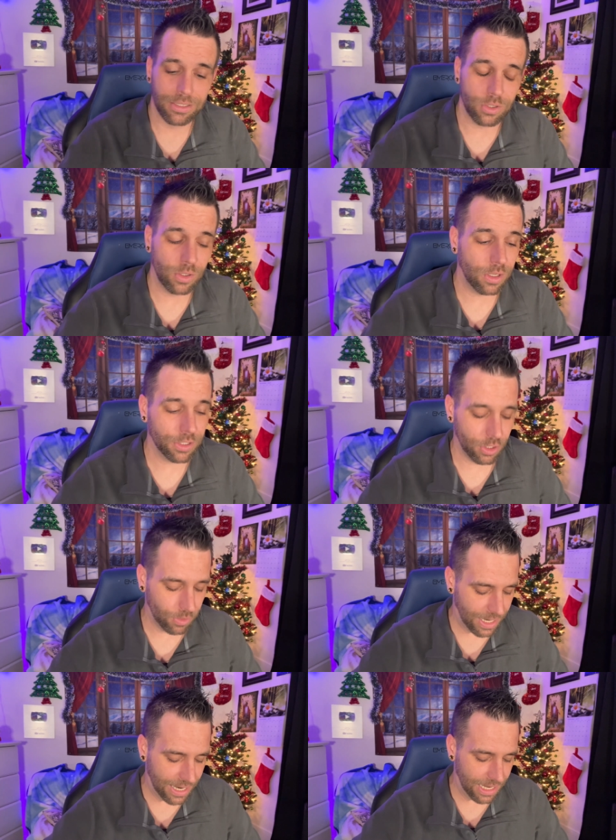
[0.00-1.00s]
You all know
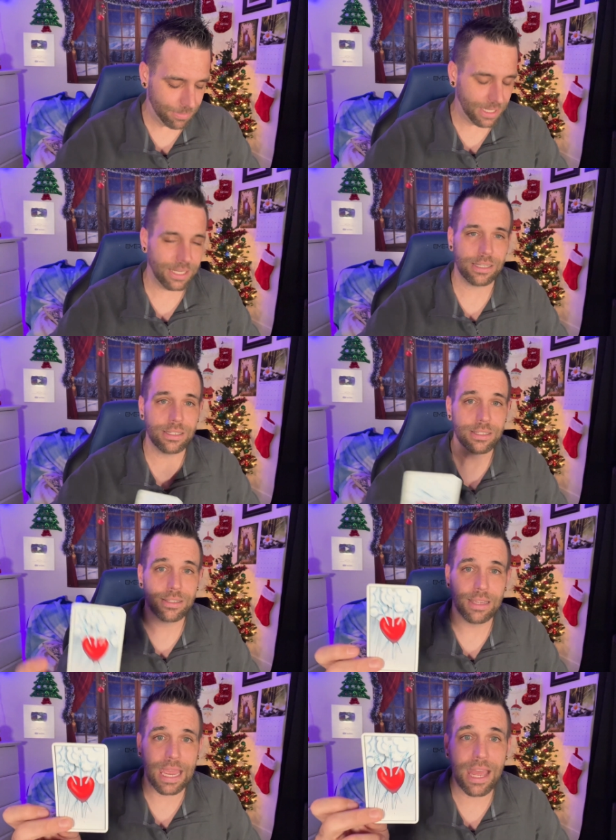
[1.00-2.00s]
I am a
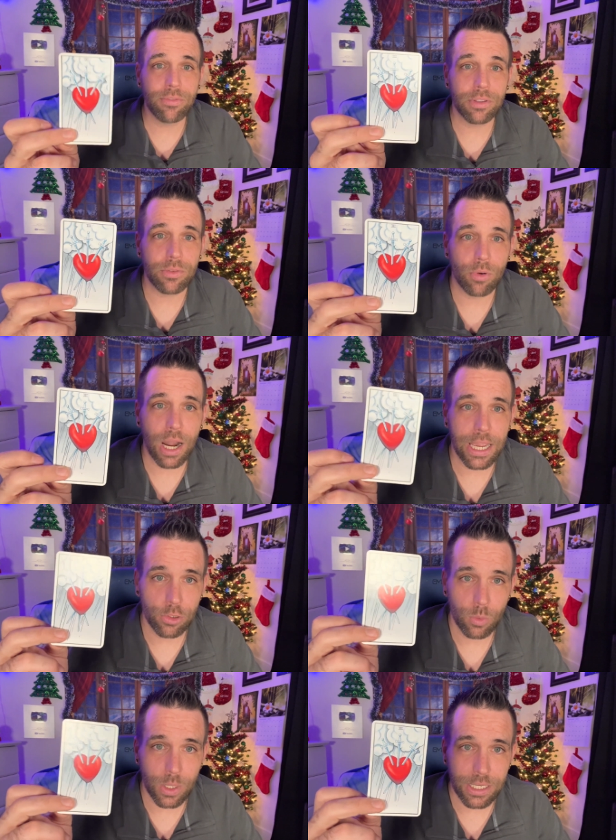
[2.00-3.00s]
avid
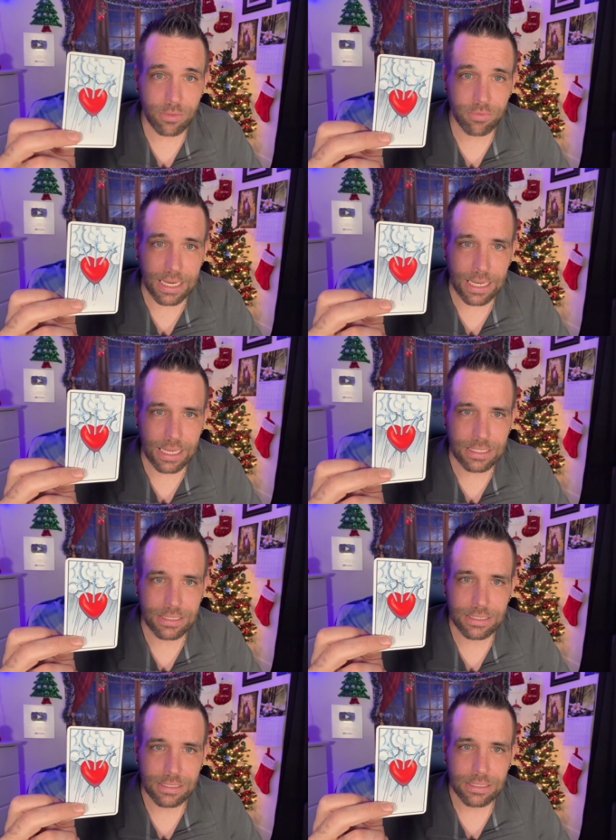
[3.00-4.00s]
Rider Waite fan,